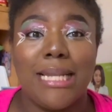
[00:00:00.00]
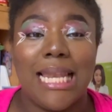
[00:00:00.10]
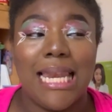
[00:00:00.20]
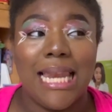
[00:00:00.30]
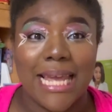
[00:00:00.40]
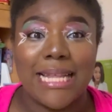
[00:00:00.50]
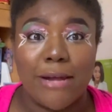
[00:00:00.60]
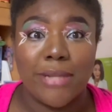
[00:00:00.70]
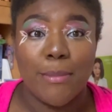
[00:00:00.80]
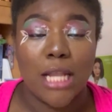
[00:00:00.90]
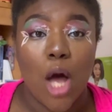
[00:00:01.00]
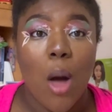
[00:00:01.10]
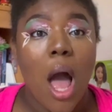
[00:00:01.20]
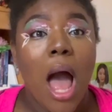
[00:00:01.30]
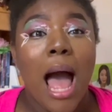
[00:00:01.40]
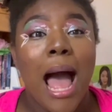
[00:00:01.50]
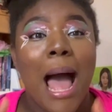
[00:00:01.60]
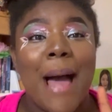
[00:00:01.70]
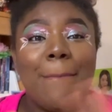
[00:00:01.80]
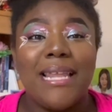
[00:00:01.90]
Link down below.
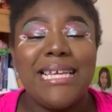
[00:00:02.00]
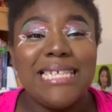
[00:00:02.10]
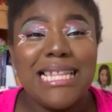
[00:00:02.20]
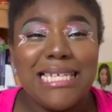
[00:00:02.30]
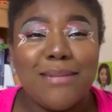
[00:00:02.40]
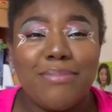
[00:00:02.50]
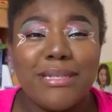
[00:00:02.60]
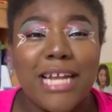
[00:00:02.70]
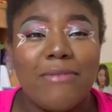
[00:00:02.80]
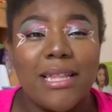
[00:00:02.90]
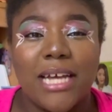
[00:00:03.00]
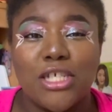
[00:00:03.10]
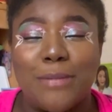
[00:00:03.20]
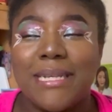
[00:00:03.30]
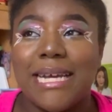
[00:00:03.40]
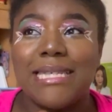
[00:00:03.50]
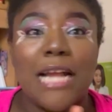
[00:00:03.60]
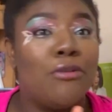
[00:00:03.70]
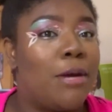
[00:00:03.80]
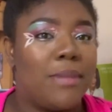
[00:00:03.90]
But let's get into the books that I read last year, because I
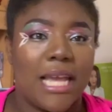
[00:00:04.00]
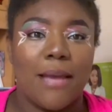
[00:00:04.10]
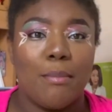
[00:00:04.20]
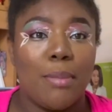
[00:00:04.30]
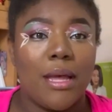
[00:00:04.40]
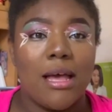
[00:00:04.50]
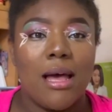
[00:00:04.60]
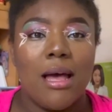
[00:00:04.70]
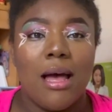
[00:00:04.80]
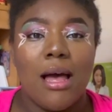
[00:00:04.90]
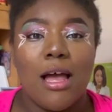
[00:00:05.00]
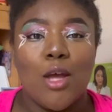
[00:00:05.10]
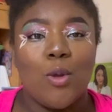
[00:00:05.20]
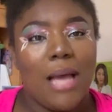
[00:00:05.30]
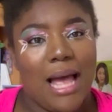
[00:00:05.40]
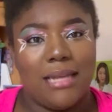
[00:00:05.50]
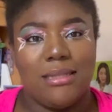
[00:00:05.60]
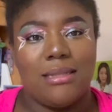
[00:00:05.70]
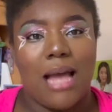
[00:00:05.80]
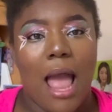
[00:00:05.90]
know I'm late, but you
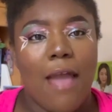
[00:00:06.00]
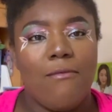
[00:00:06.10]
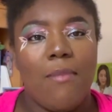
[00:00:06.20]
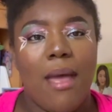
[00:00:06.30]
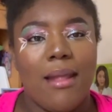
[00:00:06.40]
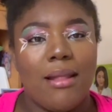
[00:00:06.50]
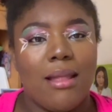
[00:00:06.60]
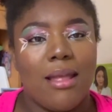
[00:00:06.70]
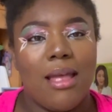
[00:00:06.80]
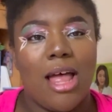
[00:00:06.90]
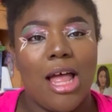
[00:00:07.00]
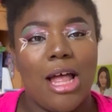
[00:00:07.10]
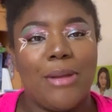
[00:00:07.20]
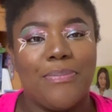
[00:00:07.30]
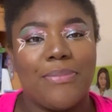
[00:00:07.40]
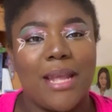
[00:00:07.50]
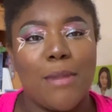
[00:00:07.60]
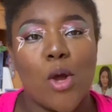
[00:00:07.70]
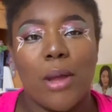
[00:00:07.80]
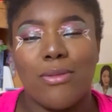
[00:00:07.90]
guys, I've been
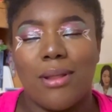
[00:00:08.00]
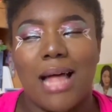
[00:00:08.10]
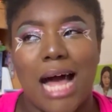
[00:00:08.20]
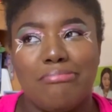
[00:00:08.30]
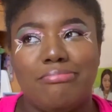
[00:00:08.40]
going through a lot.